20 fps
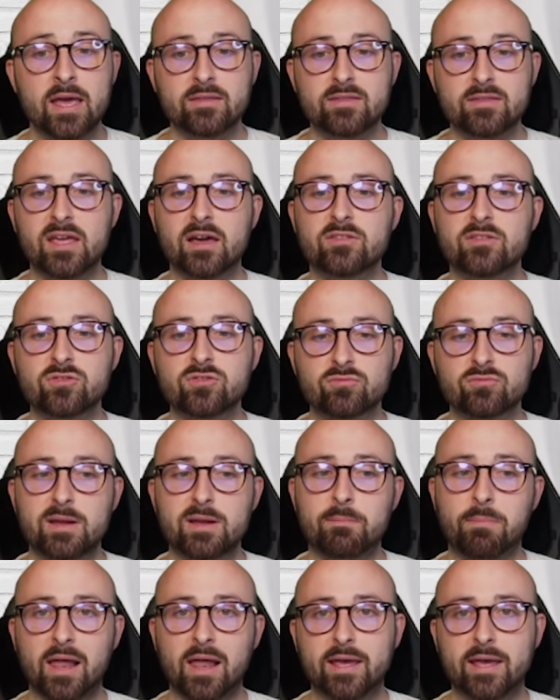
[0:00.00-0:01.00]
The other 3
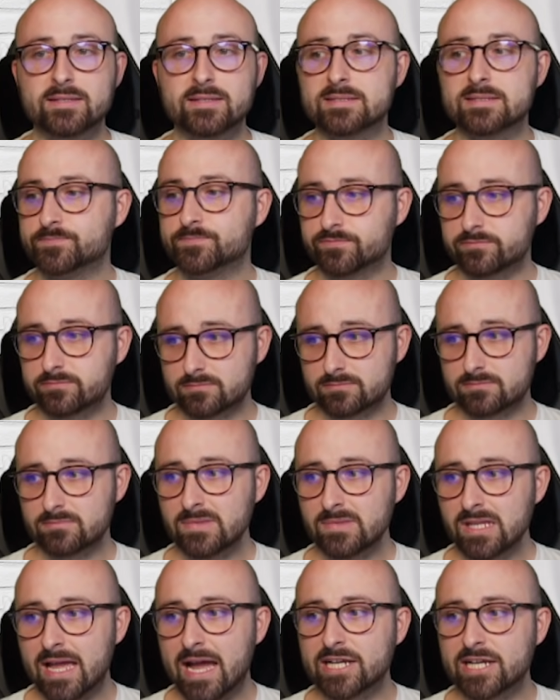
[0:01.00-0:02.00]
players,
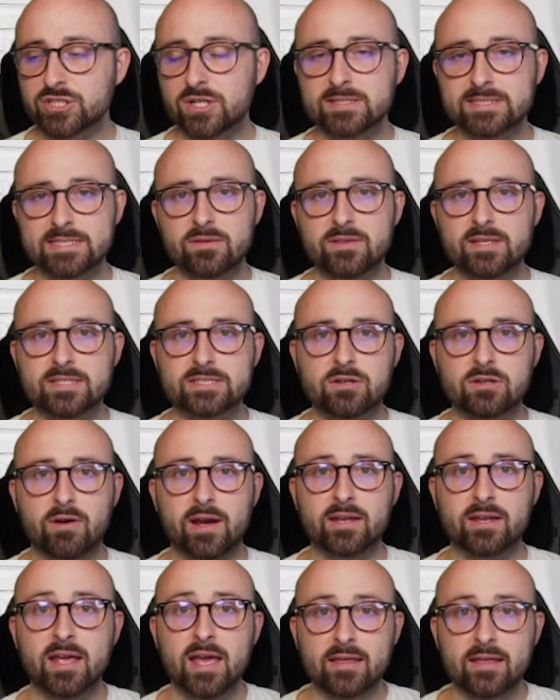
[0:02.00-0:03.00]
as you can see on their
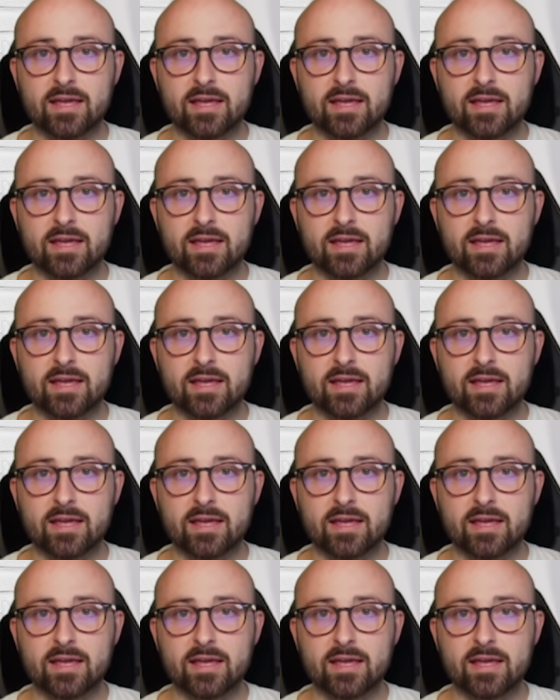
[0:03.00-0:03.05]
screen,